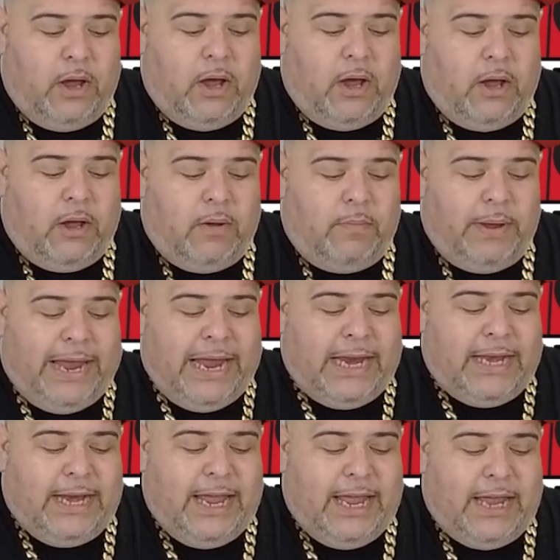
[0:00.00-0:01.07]

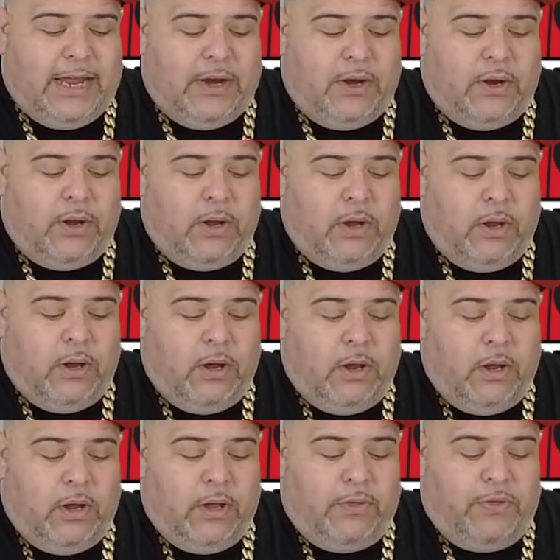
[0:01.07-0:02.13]
And then
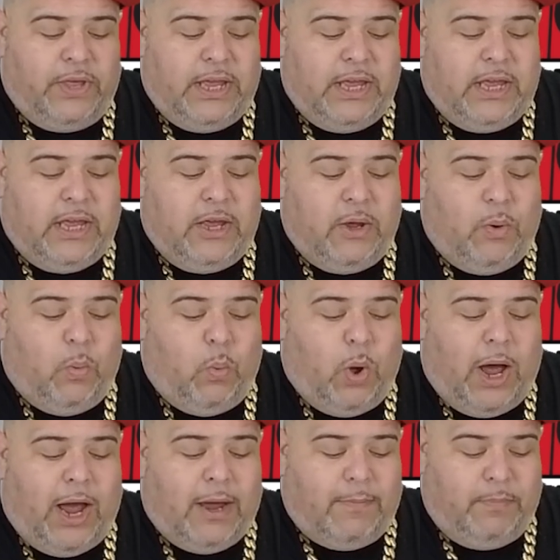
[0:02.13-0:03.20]
the
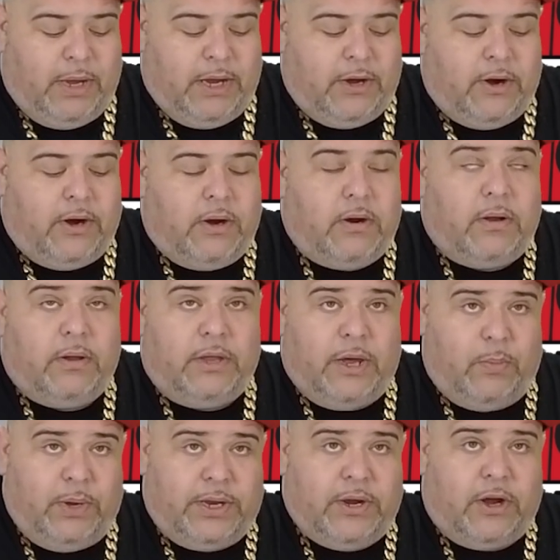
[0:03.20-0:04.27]
watt meter
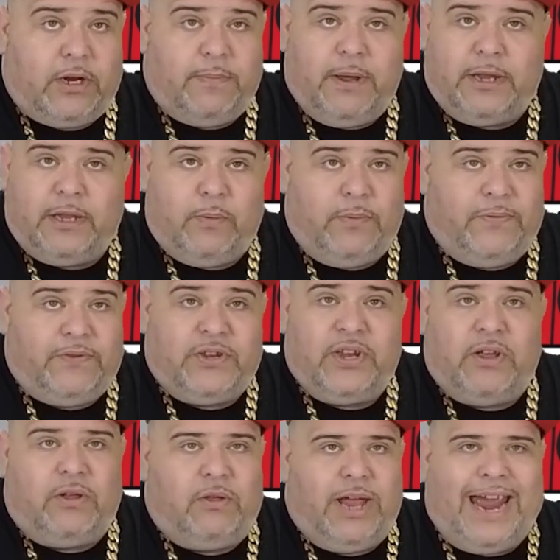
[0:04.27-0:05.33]
that we talked about that we
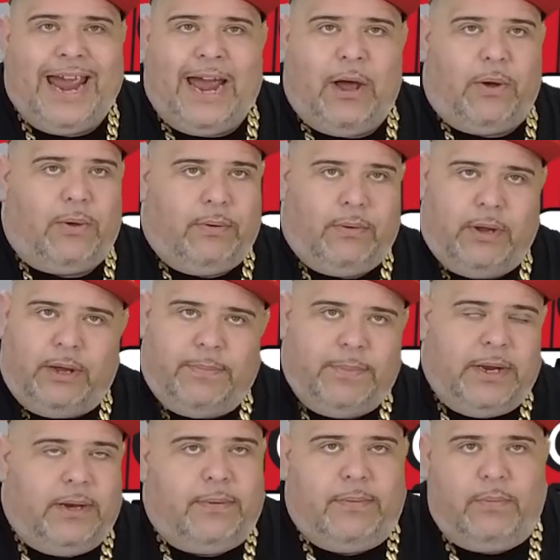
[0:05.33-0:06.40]
sell out. I
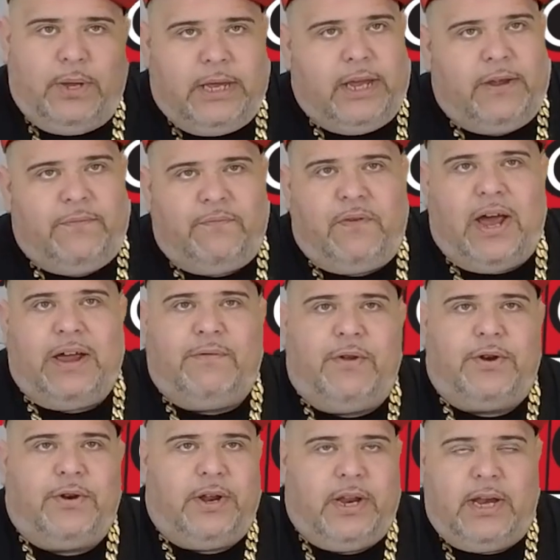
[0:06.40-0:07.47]
mean, we get
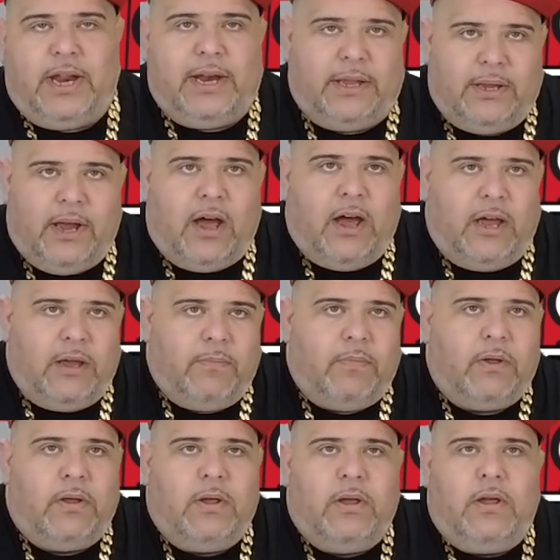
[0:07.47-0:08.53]
500 in at a
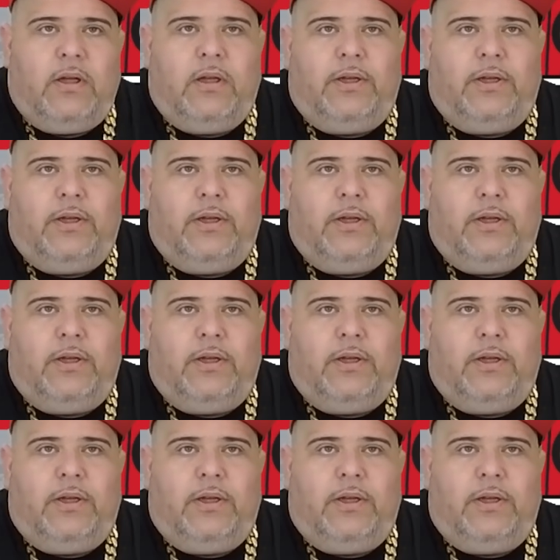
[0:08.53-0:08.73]
time.